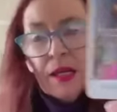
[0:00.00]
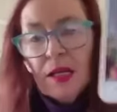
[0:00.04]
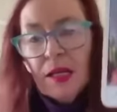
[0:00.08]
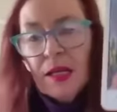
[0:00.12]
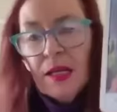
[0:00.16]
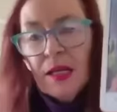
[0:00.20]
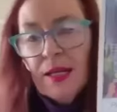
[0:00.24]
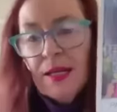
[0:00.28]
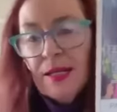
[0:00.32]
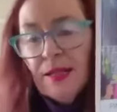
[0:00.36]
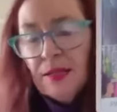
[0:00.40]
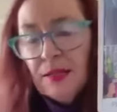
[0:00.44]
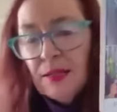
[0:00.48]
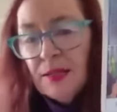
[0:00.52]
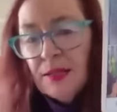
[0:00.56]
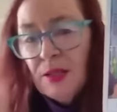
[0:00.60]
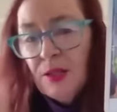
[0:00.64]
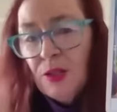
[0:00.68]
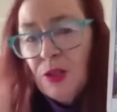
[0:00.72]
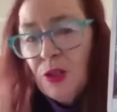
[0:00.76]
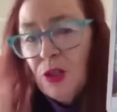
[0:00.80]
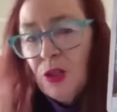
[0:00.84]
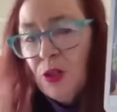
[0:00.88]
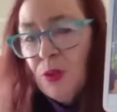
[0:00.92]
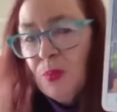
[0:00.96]

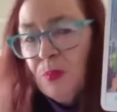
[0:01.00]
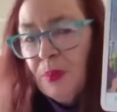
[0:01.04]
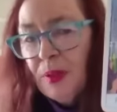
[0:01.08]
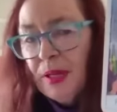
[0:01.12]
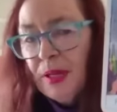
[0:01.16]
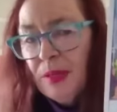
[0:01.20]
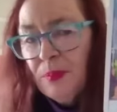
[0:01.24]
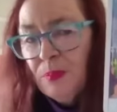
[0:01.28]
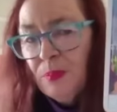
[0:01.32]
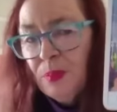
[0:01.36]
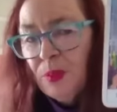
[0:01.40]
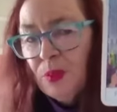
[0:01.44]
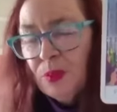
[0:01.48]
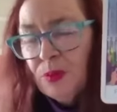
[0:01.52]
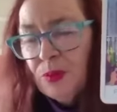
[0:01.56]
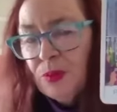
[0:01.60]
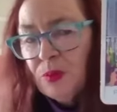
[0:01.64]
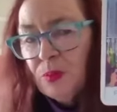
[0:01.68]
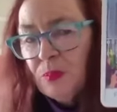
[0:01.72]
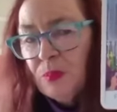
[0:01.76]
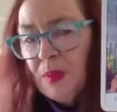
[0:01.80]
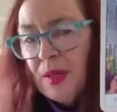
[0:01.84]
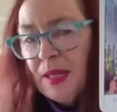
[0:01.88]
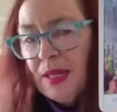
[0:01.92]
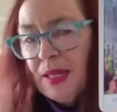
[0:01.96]
Listen to people
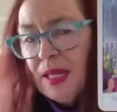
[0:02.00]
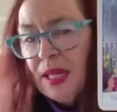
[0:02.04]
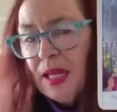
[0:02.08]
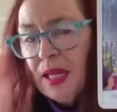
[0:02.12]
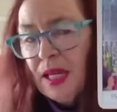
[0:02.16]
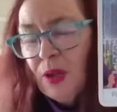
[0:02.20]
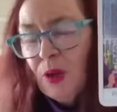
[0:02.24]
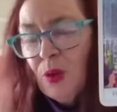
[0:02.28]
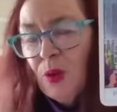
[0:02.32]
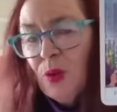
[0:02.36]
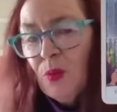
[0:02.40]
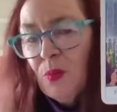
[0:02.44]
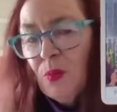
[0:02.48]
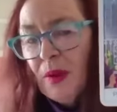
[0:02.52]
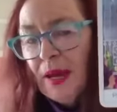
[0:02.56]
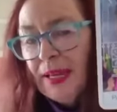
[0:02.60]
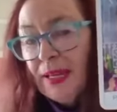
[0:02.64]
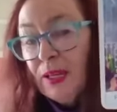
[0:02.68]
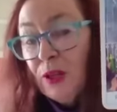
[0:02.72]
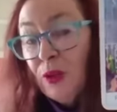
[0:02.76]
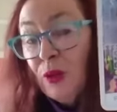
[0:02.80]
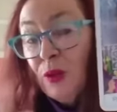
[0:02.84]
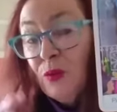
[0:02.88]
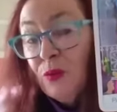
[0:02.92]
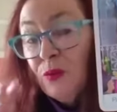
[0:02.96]
speaking who
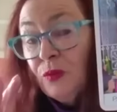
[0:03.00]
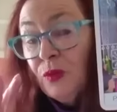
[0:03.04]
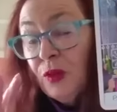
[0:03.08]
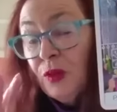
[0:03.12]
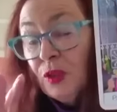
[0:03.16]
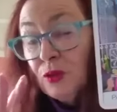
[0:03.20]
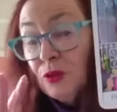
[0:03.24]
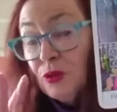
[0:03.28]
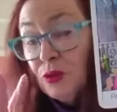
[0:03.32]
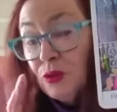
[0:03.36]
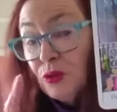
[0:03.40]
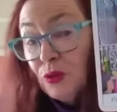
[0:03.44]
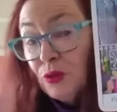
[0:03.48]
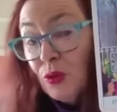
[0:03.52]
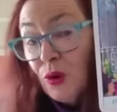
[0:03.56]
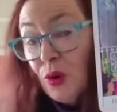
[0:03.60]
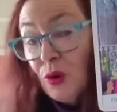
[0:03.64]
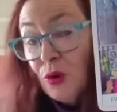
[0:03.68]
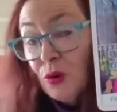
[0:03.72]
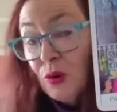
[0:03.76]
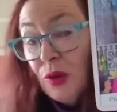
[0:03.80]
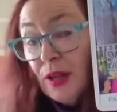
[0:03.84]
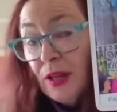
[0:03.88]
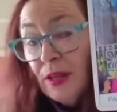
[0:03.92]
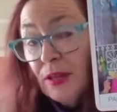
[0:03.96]
make you feel
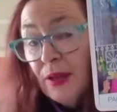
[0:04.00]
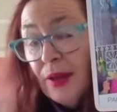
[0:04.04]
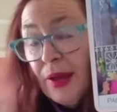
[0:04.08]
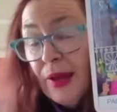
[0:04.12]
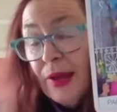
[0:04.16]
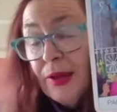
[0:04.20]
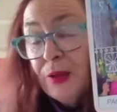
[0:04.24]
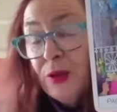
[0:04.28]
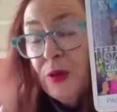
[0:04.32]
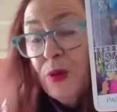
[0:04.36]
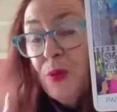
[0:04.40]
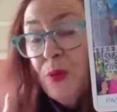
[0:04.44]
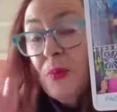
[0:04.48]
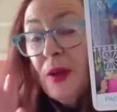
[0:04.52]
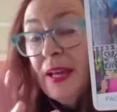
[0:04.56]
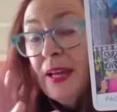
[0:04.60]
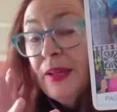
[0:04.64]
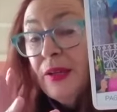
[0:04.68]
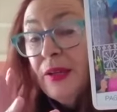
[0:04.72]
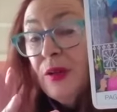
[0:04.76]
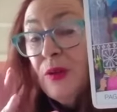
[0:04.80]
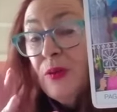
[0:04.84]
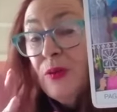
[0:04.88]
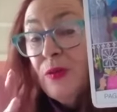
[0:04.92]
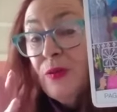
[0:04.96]
stronger and who
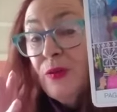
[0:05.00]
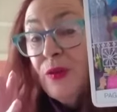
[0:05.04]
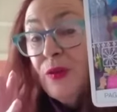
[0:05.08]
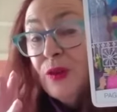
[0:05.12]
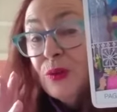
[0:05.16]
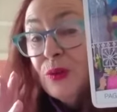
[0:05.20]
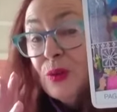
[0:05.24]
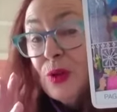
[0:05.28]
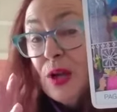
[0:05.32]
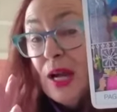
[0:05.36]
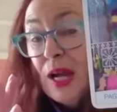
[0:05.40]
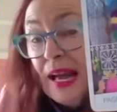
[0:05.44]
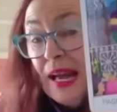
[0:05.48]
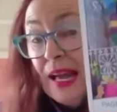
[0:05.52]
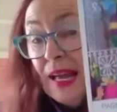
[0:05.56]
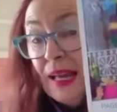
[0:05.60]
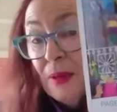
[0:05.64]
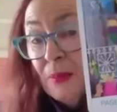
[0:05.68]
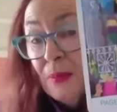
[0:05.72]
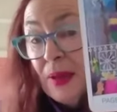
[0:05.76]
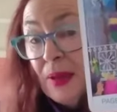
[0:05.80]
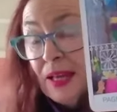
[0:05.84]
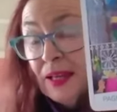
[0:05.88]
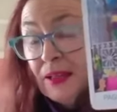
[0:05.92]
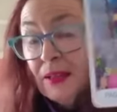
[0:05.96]
make you feel
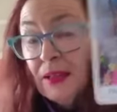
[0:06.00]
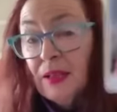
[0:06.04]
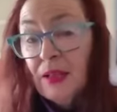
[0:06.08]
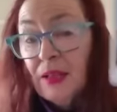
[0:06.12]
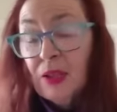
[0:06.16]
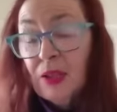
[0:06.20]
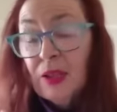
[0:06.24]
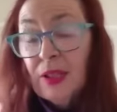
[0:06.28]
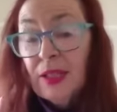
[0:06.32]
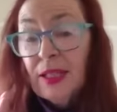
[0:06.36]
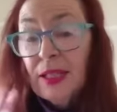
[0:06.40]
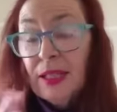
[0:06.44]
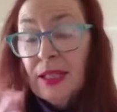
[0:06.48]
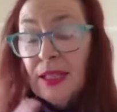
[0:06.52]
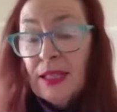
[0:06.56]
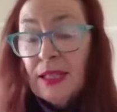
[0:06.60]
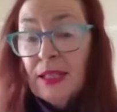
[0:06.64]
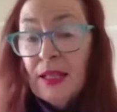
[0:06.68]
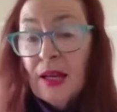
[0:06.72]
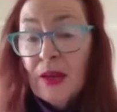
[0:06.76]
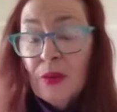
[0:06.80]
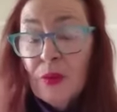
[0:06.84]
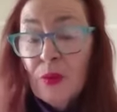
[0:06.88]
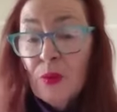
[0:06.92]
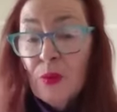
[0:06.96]
calmer.
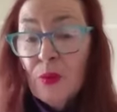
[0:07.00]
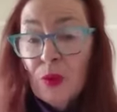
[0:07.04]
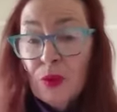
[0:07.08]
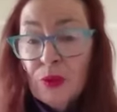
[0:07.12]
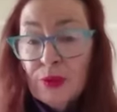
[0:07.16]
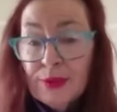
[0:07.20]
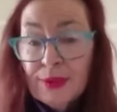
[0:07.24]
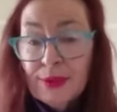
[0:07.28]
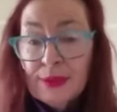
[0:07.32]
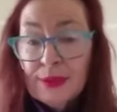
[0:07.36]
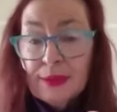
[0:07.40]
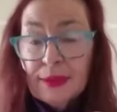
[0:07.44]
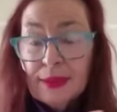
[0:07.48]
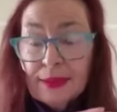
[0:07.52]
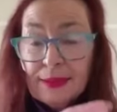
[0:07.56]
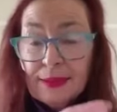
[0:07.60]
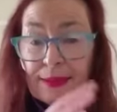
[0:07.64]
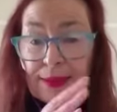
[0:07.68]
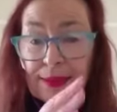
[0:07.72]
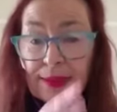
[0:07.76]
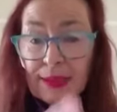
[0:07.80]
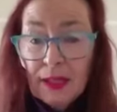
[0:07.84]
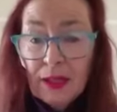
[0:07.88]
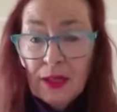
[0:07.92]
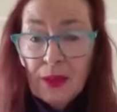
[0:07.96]
In other words,
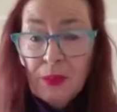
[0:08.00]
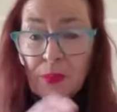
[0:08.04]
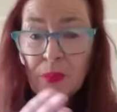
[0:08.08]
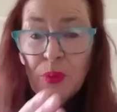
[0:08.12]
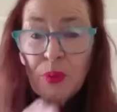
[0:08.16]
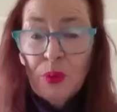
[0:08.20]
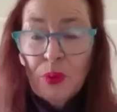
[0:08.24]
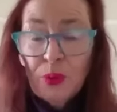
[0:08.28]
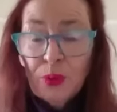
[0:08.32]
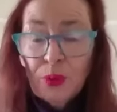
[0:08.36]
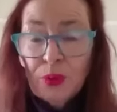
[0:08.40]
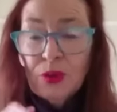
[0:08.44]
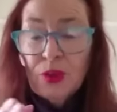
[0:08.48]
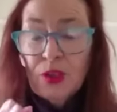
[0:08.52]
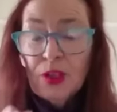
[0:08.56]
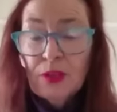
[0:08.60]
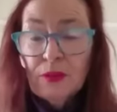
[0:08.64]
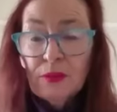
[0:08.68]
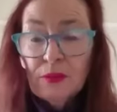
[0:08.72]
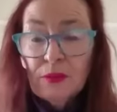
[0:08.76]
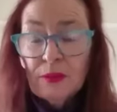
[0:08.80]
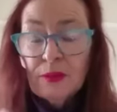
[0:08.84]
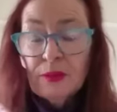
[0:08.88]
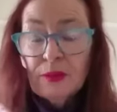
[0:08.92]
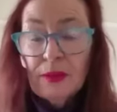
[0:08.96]
it's still important
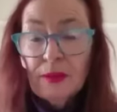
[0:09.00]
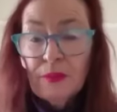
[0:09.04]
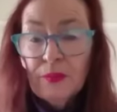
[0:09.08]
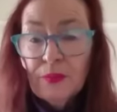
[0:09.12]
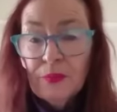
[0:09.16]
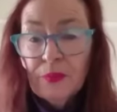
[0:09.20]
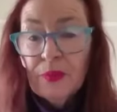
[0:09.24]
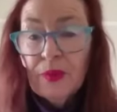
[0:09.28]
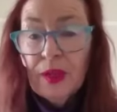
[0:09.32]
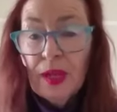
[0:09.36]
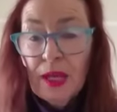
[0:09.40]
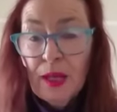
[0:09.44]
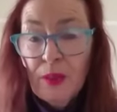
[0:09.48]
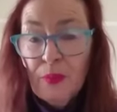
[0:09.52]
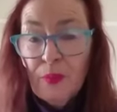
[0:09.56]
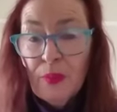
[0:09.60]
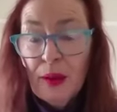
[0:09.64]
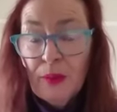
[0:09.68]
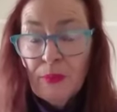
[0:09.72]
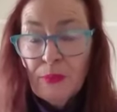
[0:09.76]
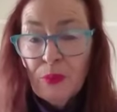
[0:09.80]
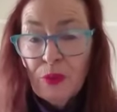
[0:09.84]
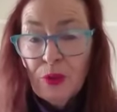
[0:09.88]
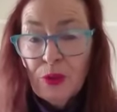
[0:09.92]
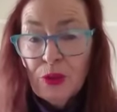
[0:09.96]
to keep
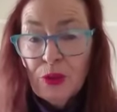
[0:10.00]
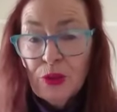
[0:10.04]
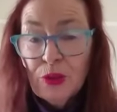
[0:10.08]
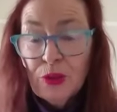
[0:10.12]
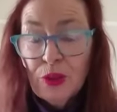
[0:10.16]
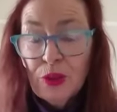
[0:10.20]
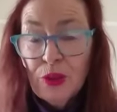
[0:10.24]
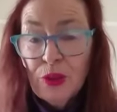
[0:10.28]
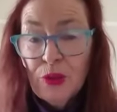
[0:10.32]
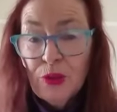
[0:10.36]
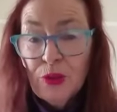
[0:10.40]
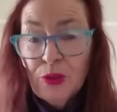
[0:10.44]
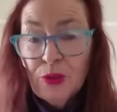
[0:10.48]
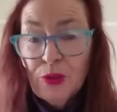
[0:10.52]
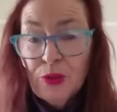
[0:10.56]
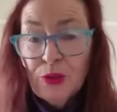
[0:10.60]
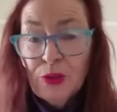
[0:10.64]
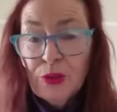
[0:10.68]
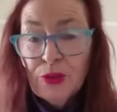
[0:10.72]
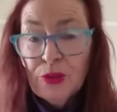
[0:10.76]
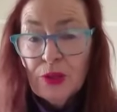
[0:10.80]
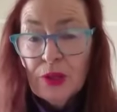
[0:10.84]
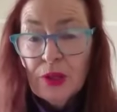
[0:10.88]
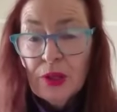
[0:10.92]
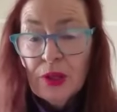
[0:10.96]
up with the
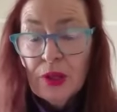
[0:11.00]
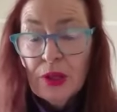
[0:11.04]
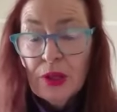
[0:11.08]
news,